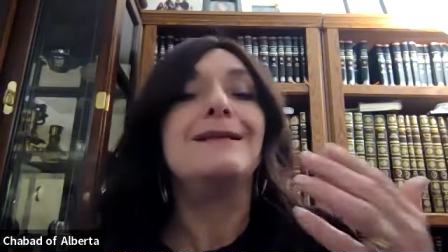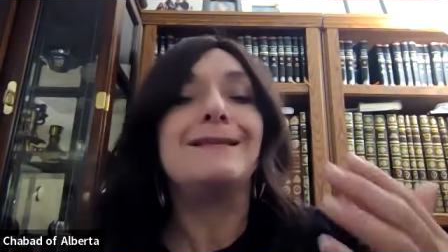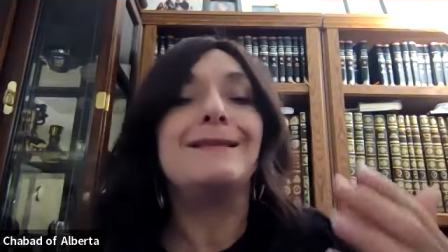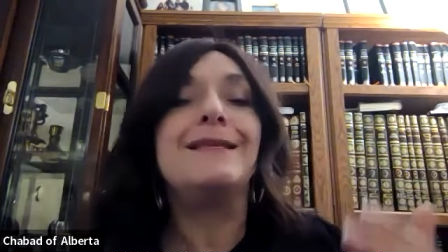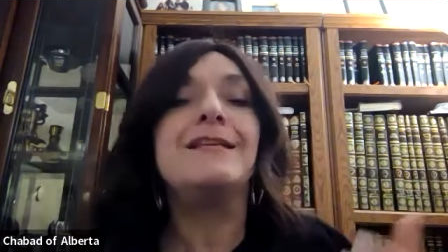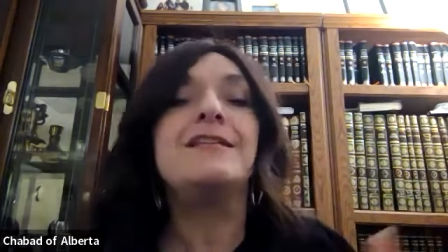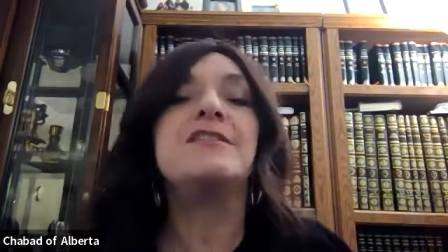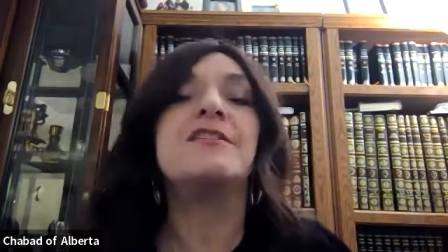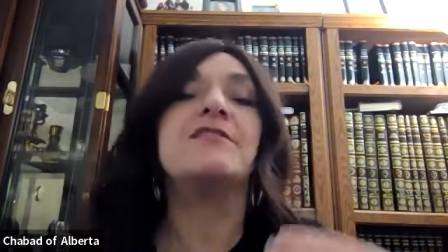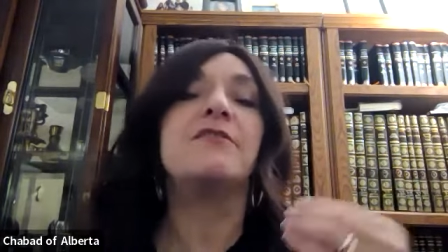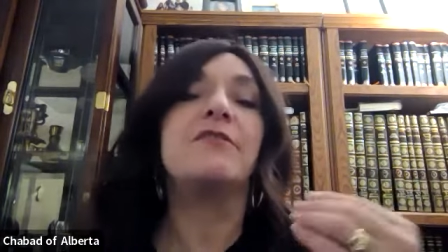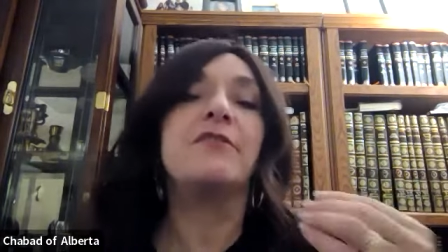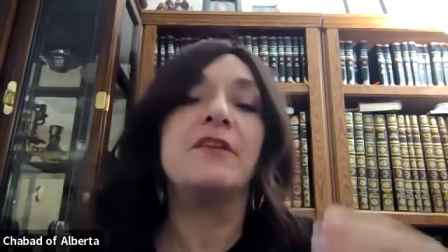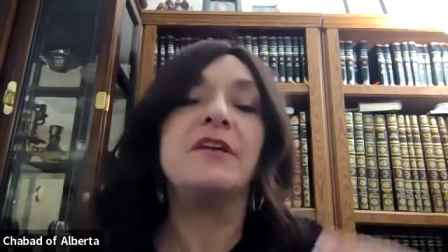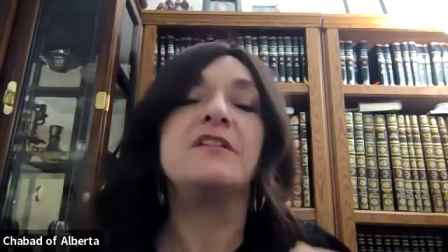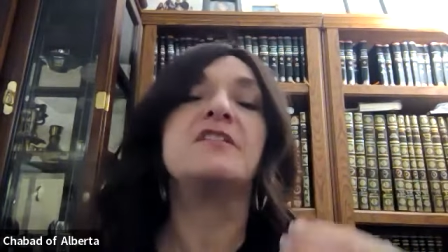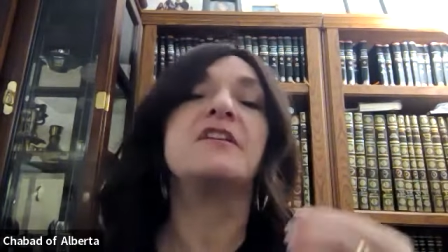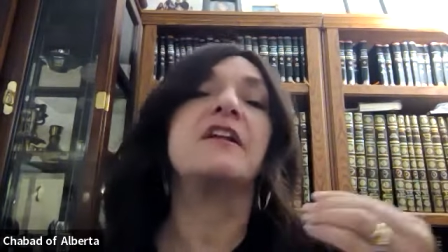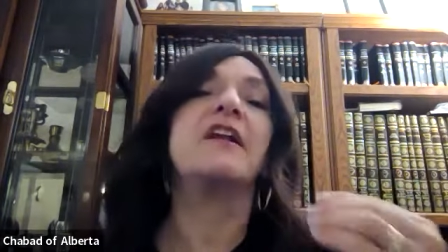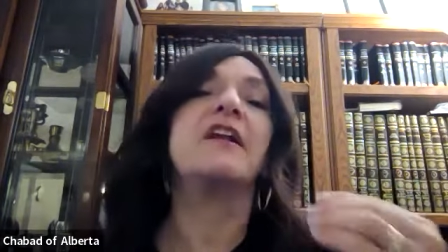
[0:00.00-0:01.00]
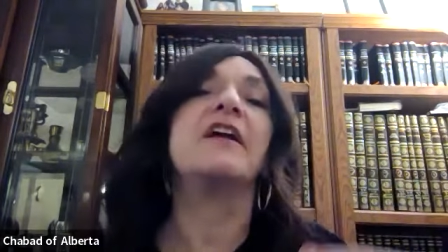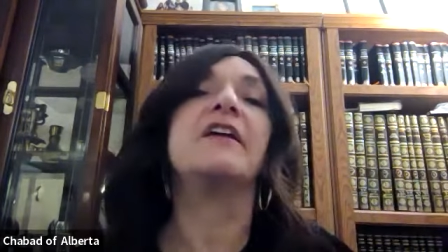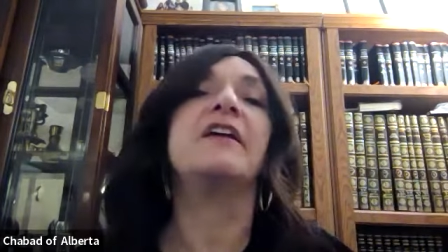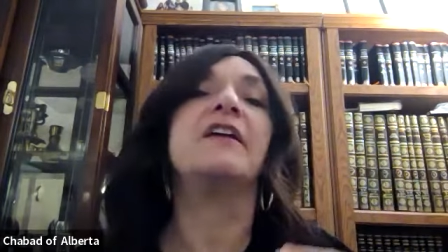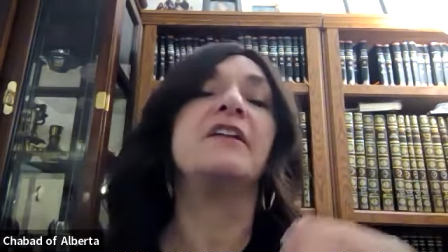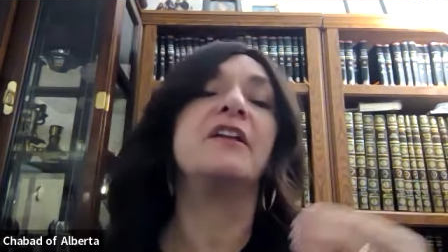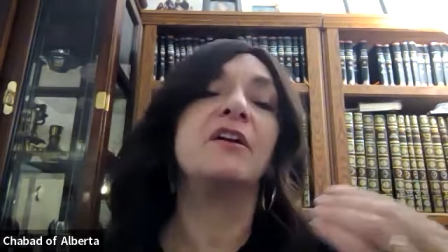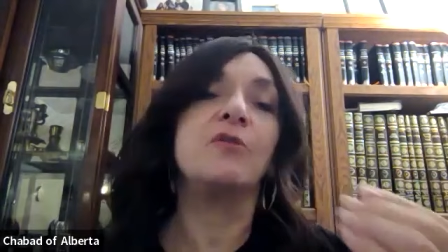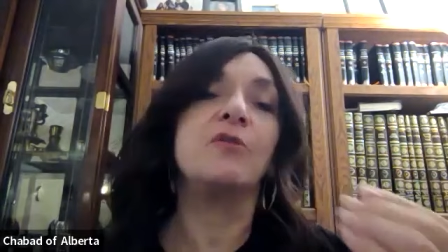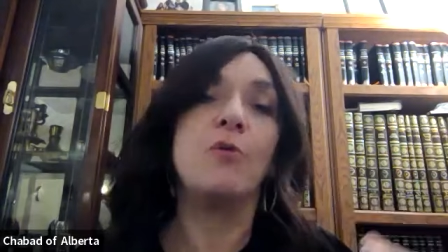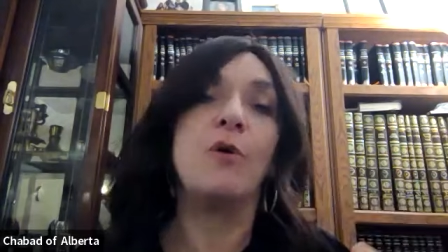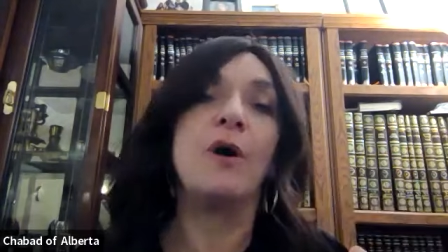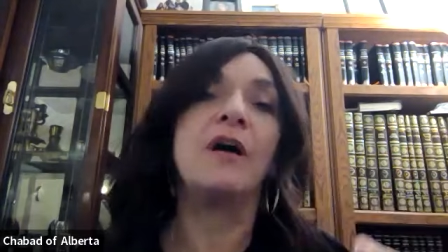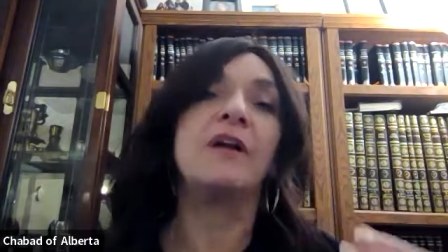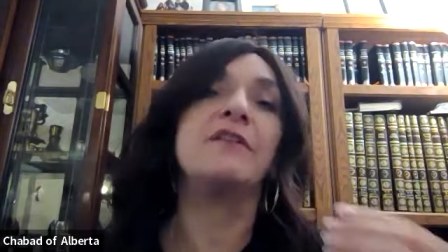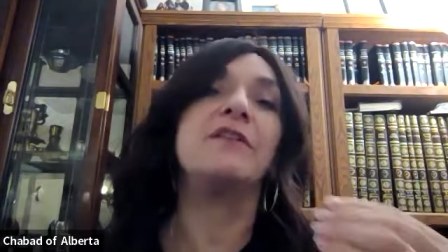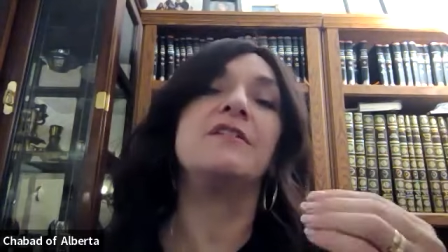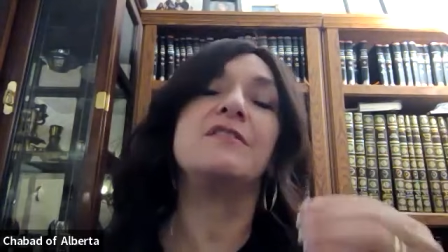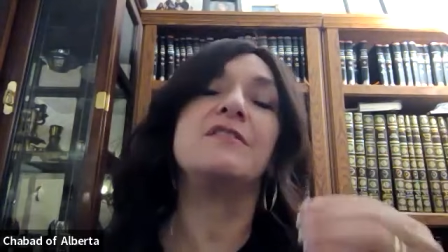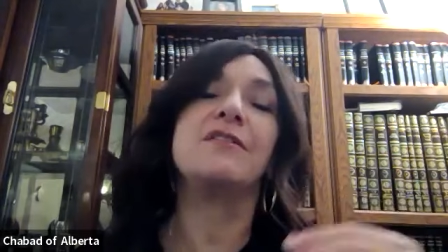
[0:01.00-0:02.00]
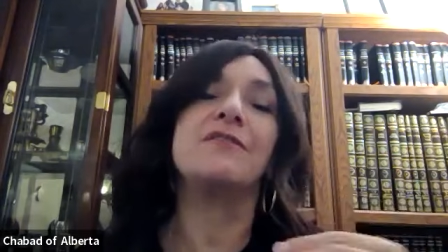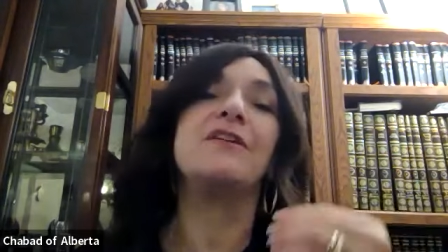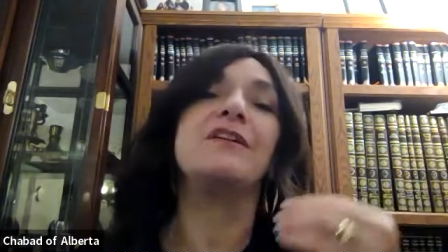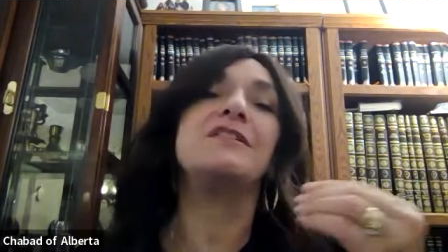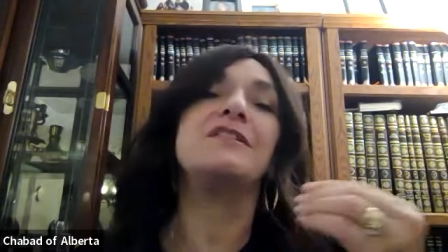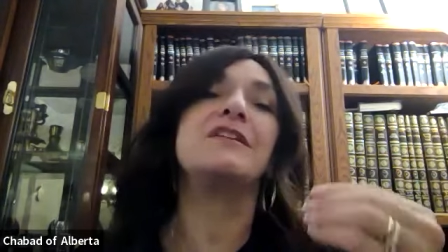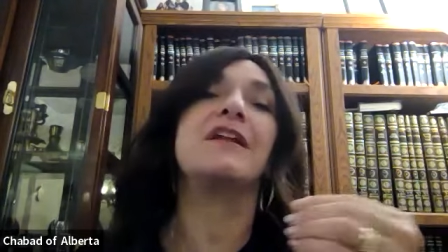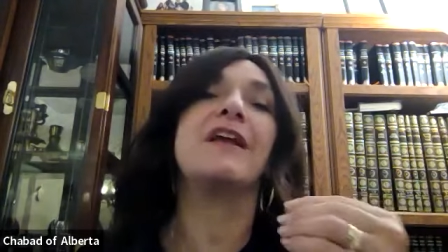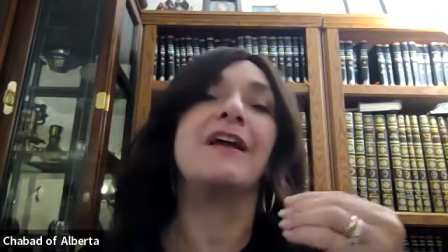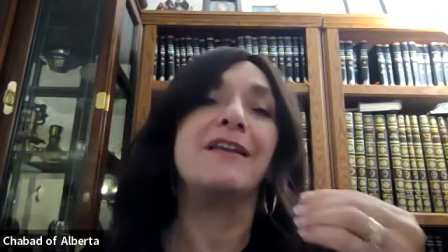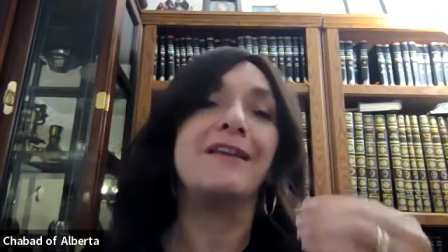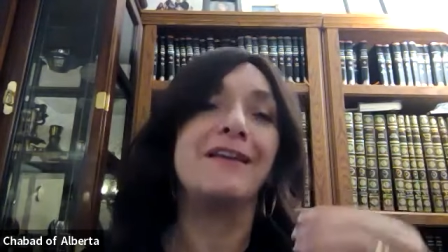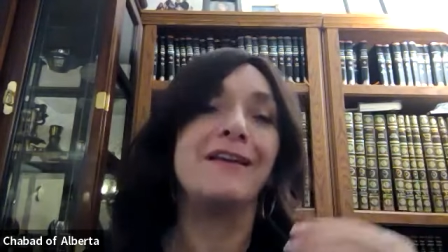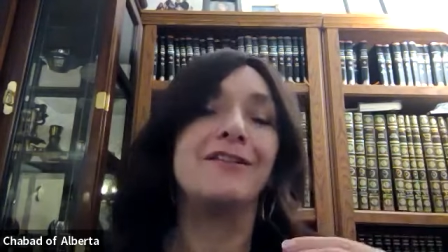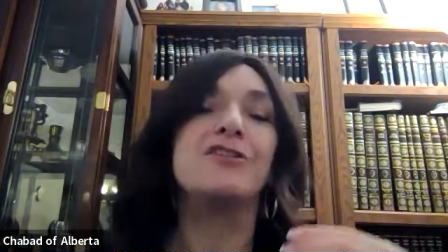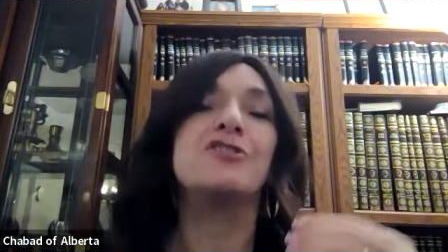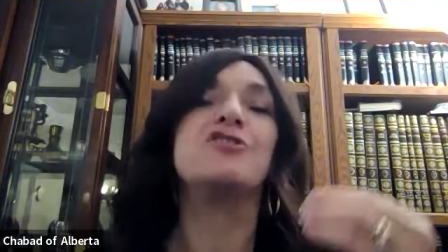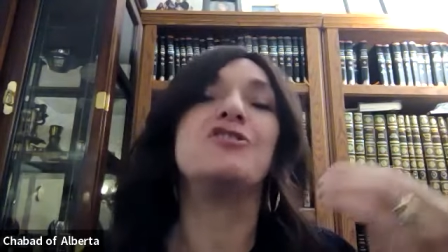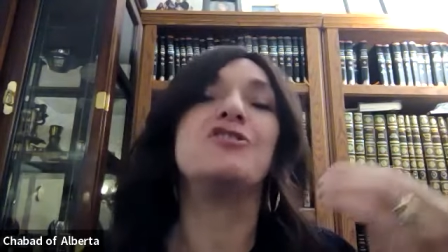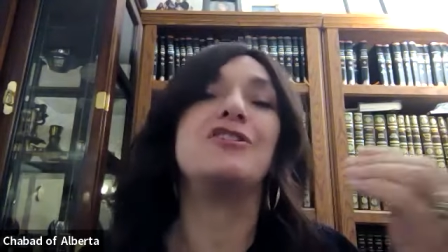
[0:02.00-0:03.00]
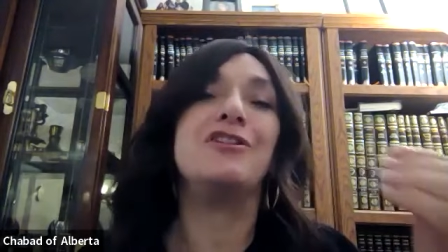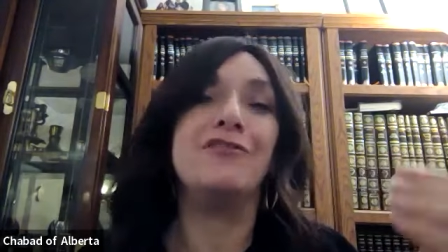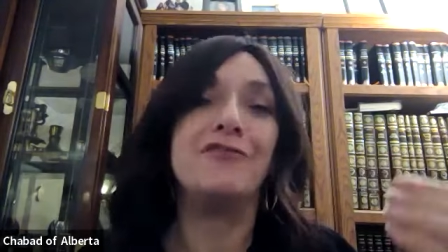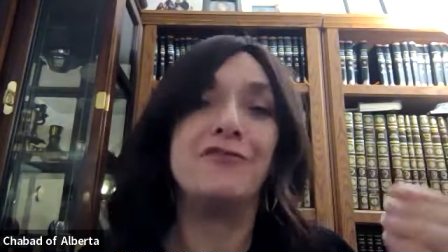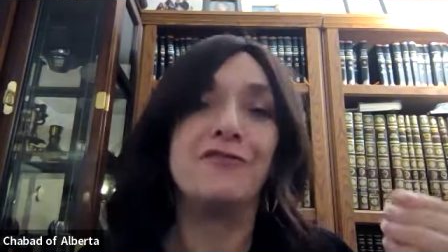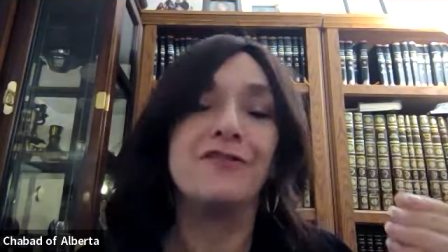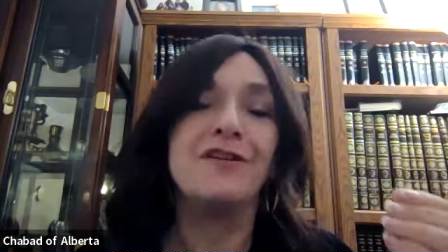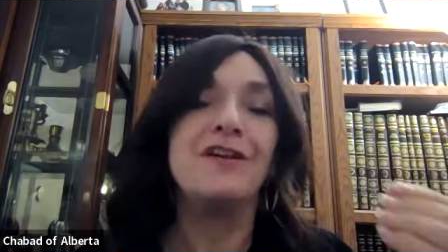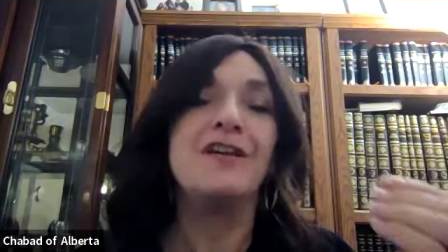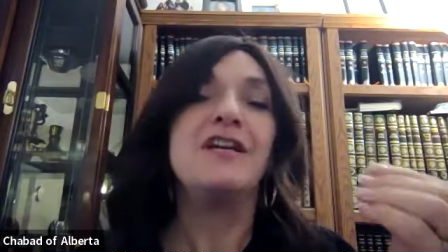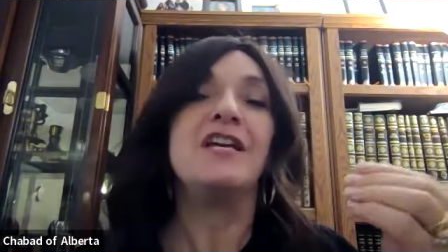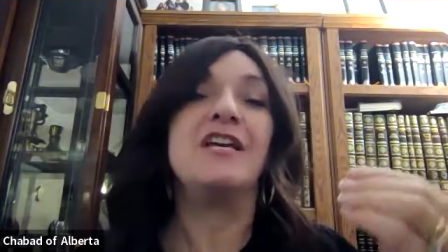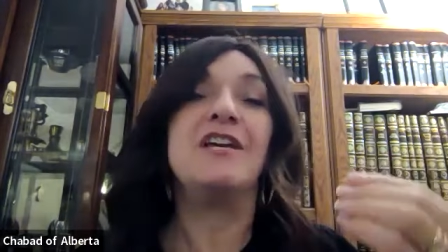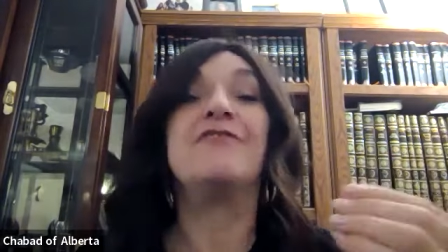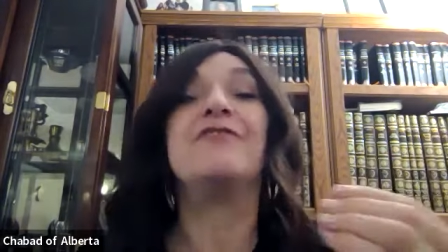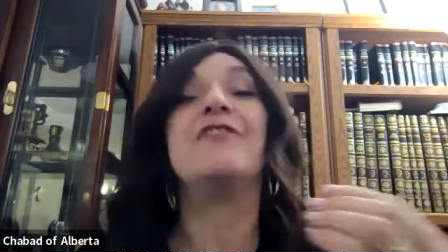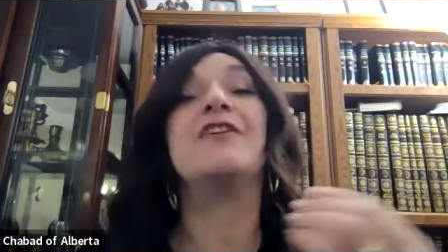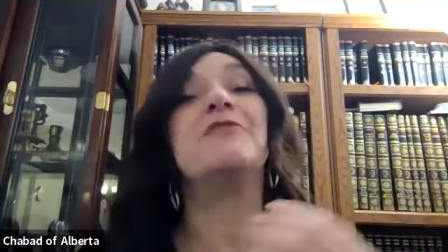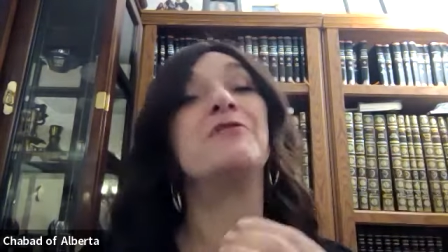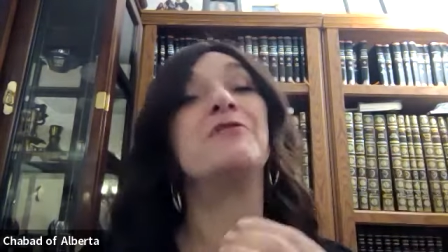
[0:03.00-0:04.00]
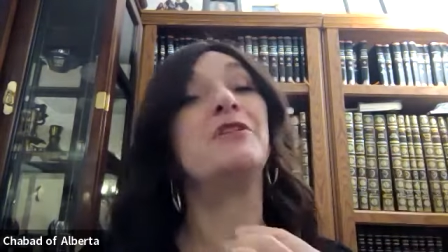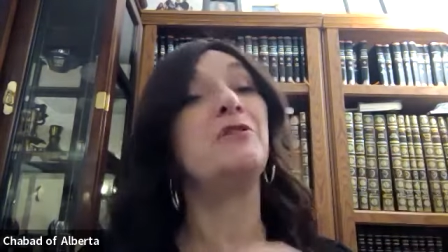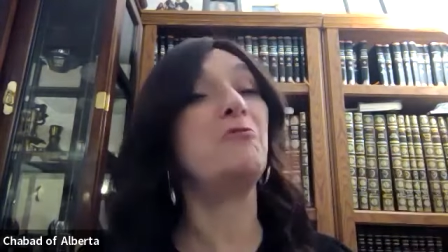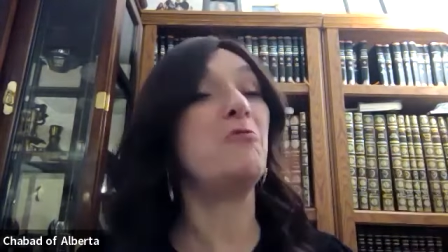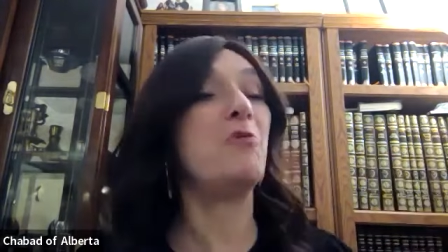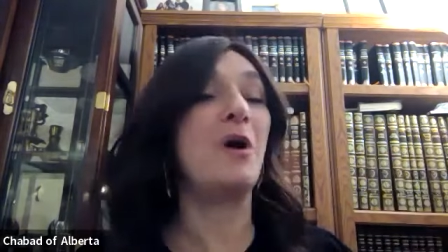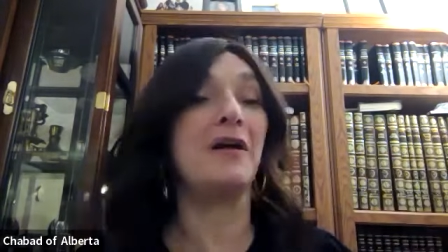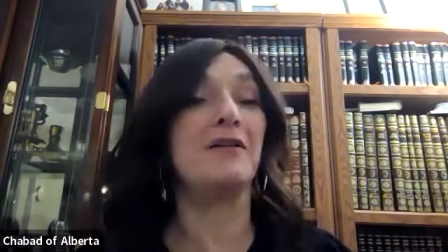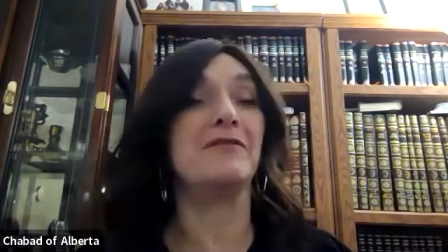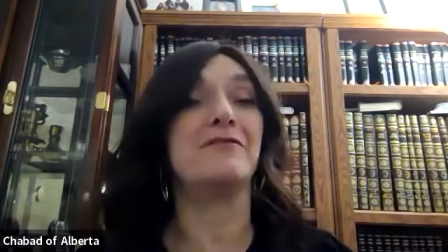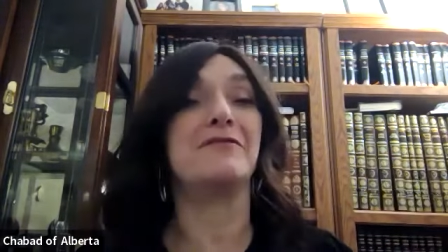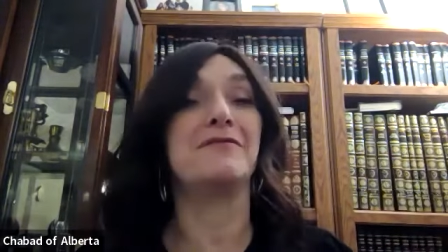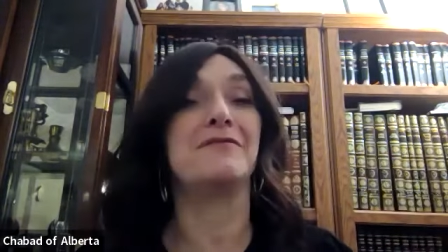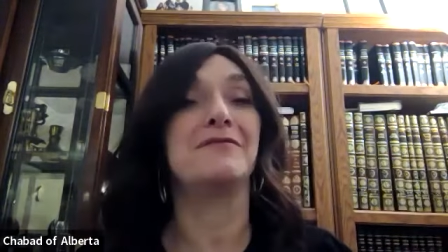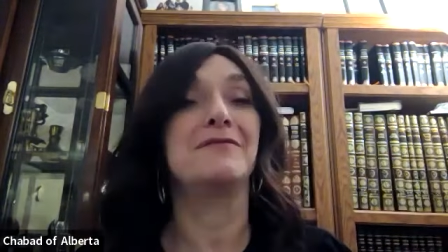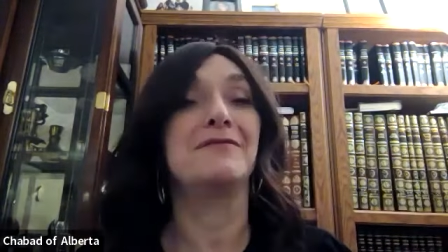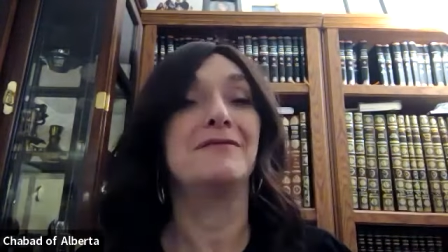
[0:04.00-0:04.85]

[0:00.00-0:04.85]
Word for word: these are things that i can acquire these are things that i can achieve if i really want